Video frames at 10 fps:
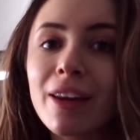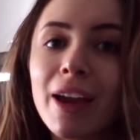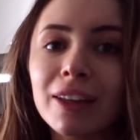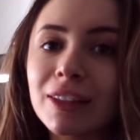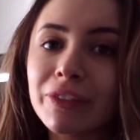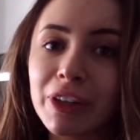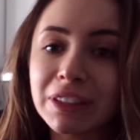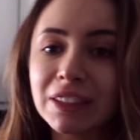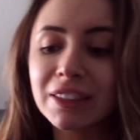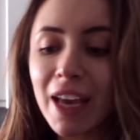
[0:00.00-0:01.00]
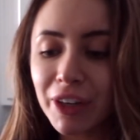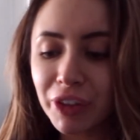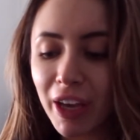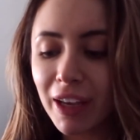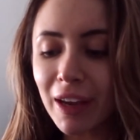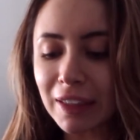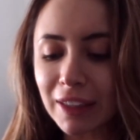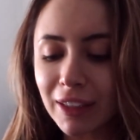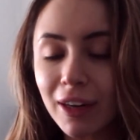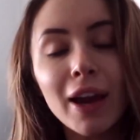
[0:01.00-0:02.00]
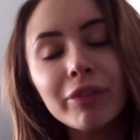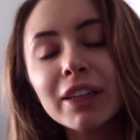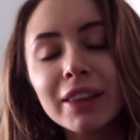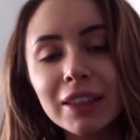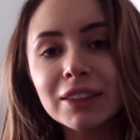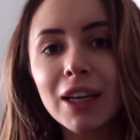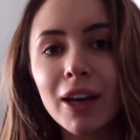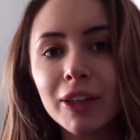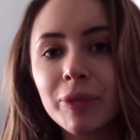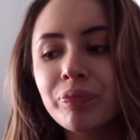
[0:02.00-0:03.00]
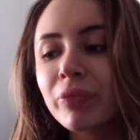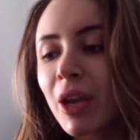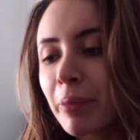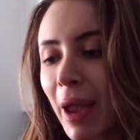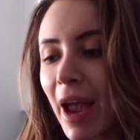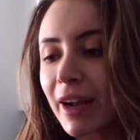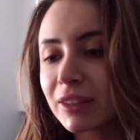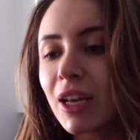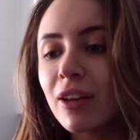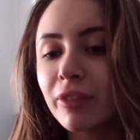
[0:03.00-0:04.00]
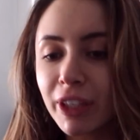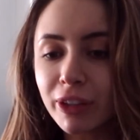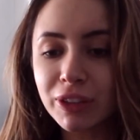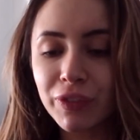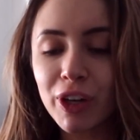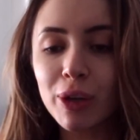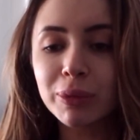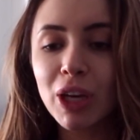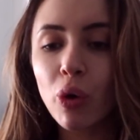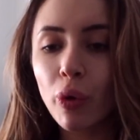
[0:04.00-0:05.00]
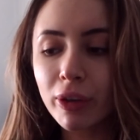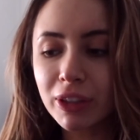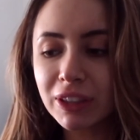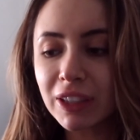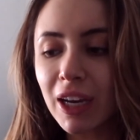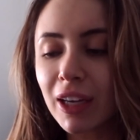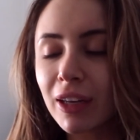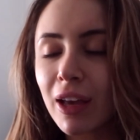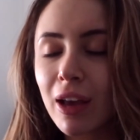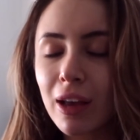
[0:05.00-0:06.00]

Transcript: I leave on Saturday. I need to get everything done, packed, videos filmed, orders done.